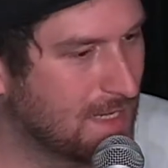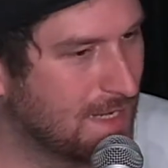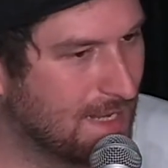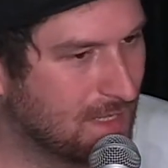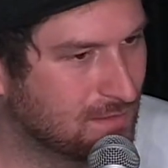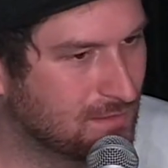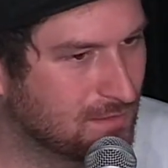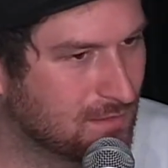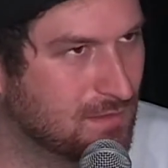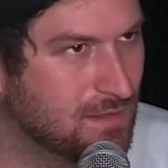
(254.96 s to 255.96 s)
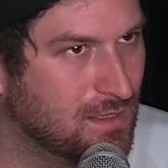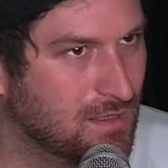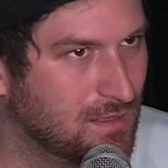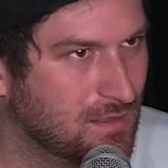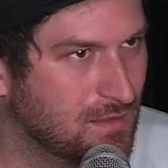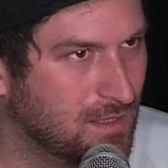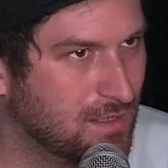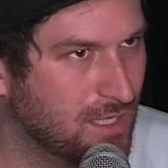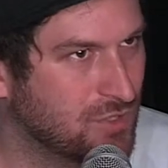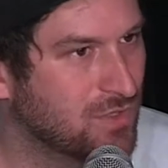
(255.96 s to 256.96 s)
And the
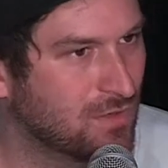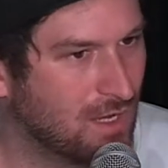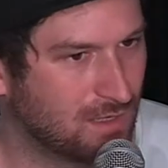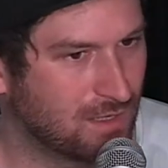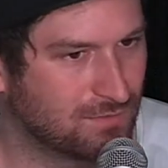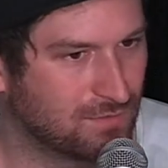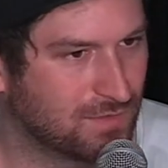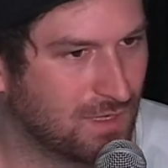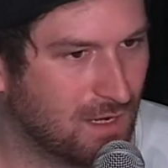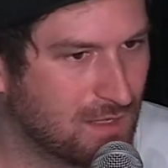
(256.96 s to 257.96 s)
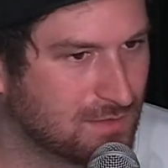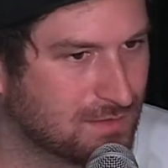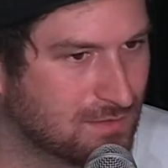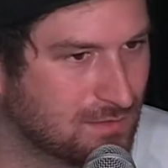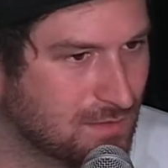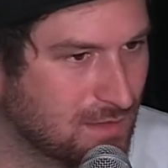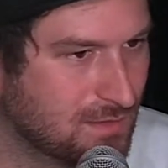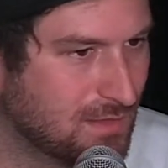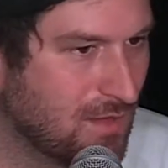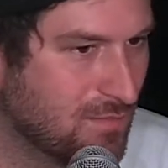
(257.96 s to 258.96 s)
National Archive of the Arts in the
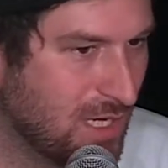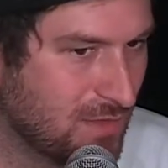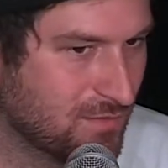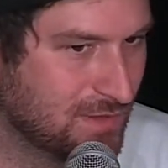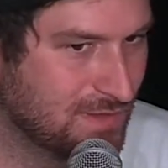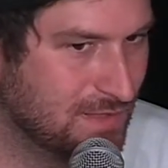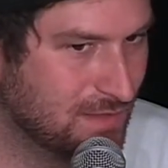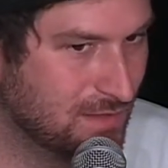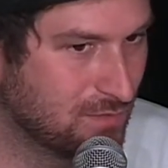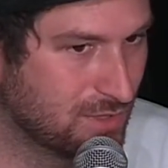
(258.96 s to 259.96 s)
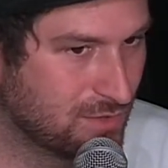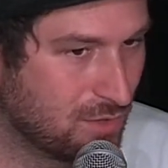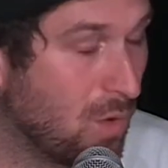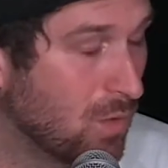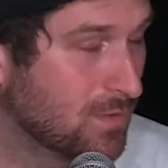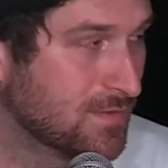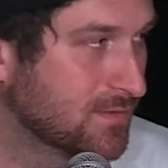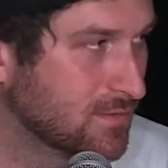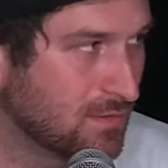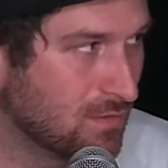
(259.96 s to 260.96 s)
south part of the city, which
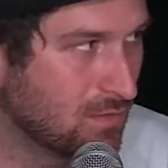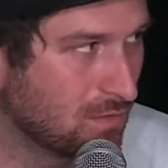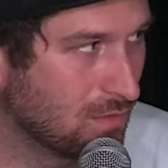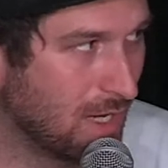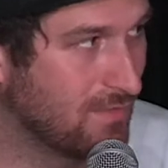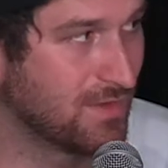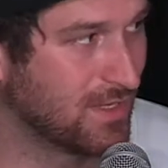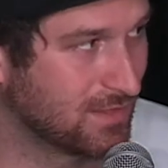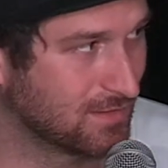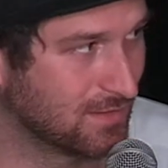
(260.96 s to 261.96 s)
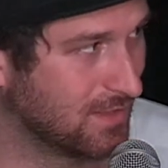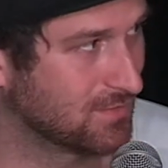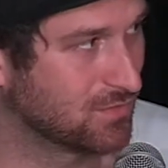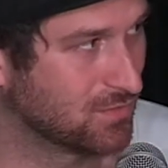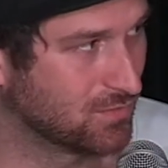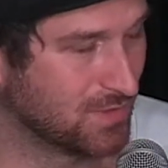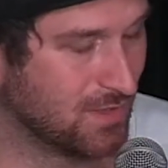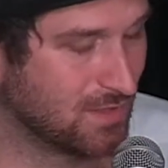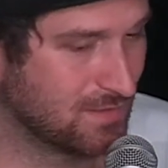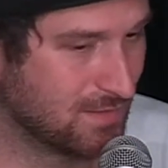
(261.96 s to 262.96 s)
holds everything that has to do with
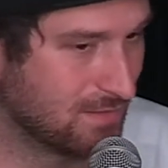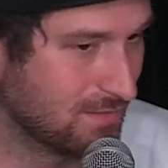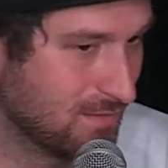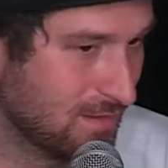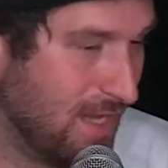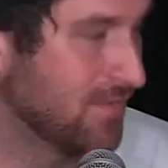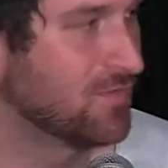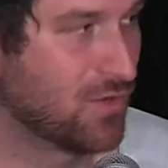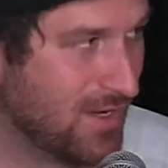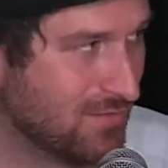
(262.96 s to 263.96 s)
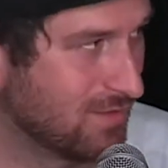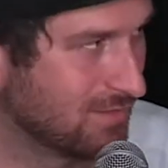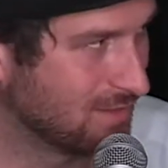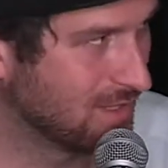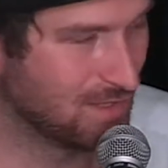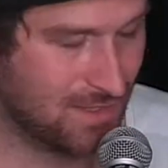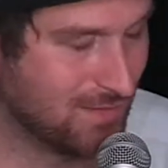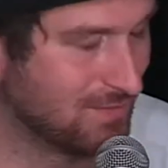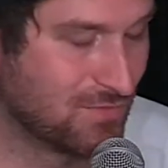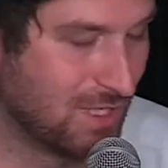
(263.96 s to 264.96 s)
art since forever.
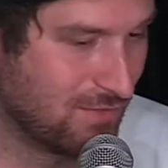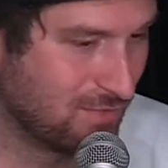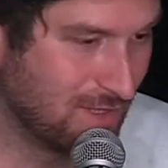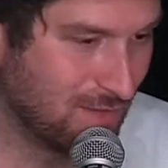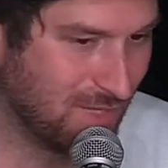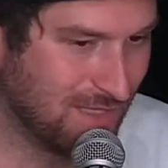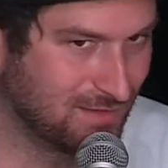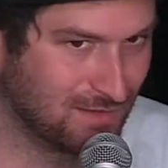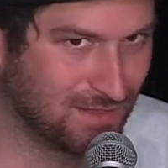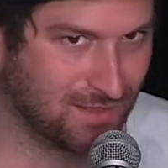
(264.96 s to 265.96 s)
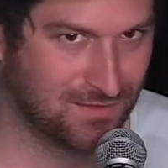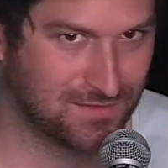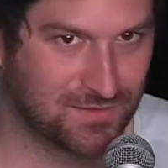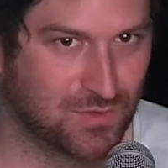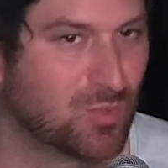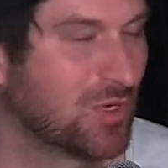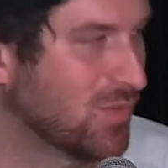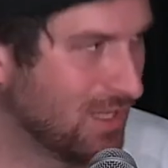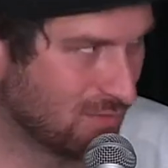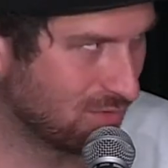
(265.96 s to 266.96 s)
It's really, really amazing and it's super
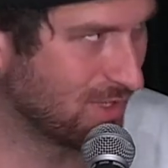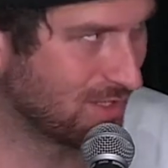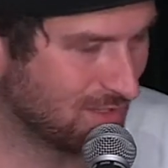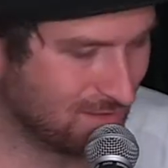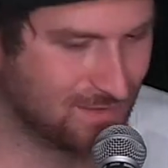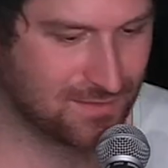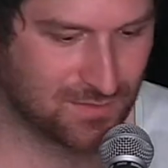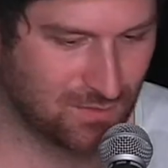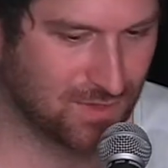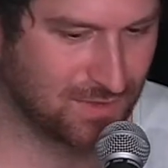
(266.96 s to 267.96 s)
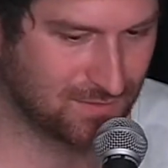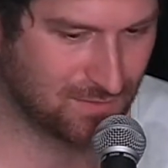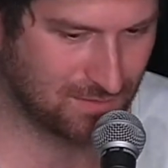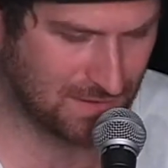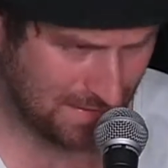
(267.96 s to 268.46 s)
well organized and so on and so on.